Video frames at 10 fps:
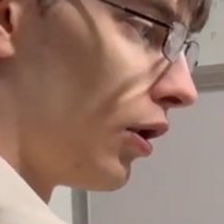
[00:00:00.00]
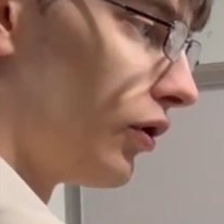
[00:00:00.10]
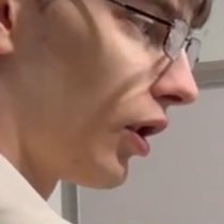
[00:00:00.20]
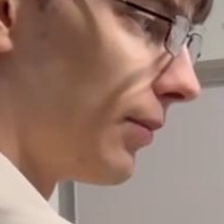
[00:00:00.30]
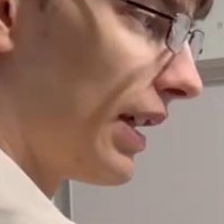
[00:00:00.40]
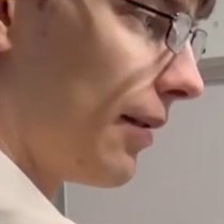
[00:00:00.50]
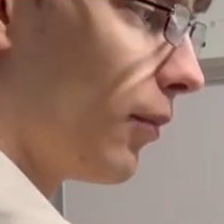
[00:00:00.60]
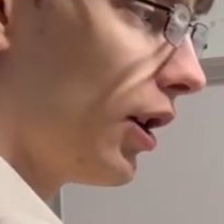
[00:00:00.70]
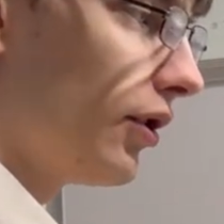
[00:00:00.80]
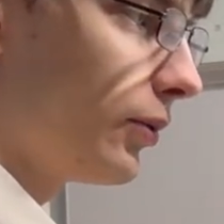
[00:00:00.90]
times n
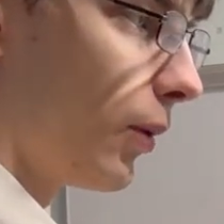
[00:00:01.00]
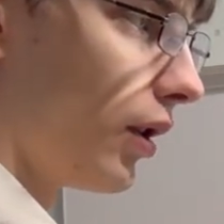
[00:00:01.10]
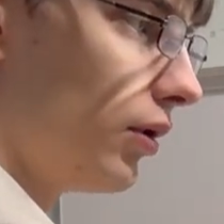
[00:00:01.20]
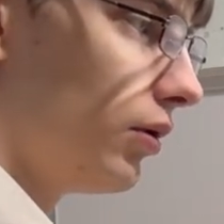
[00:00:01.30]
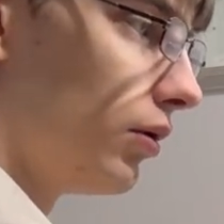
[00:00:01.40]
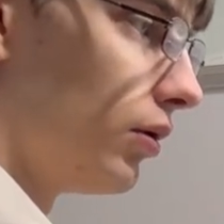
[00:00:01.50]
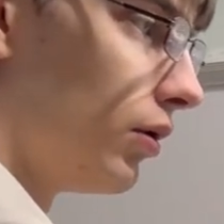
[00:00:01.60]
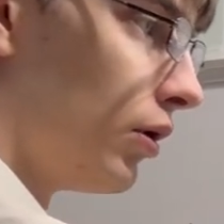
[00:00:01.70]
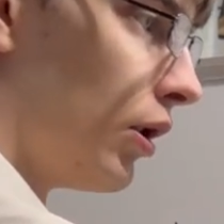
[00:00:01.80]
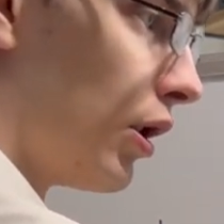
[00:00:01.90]
minus 1
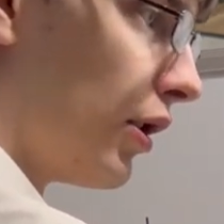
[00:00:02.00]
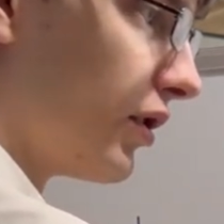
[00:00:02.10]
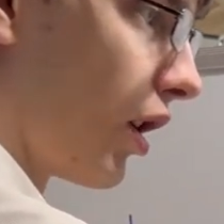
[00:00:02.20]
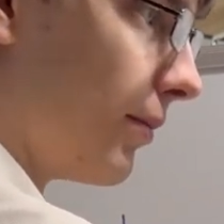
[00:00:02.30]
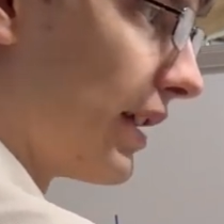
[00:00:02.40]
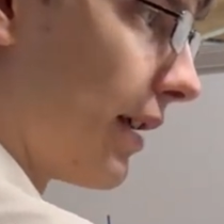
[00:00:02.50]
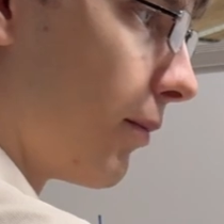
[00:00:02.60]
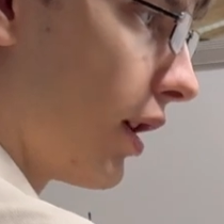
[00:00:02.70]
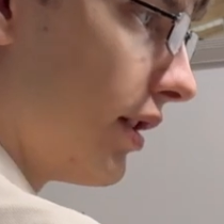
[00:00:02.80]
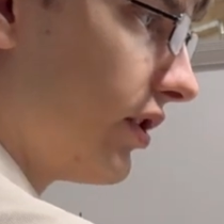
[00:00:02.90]
times n
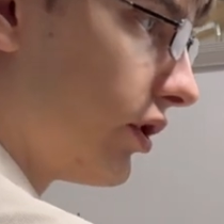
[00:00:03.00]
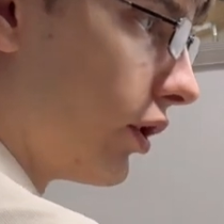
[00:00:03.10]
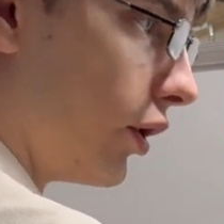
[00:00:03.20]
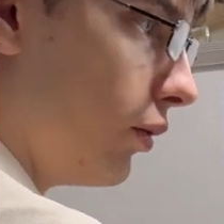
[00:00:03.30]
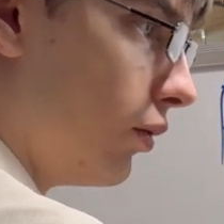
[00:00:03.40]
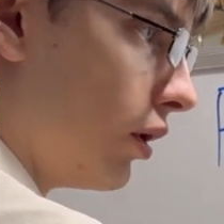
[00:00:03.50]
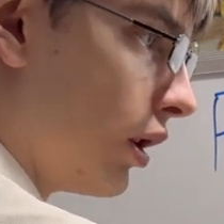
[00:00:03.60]
minus 2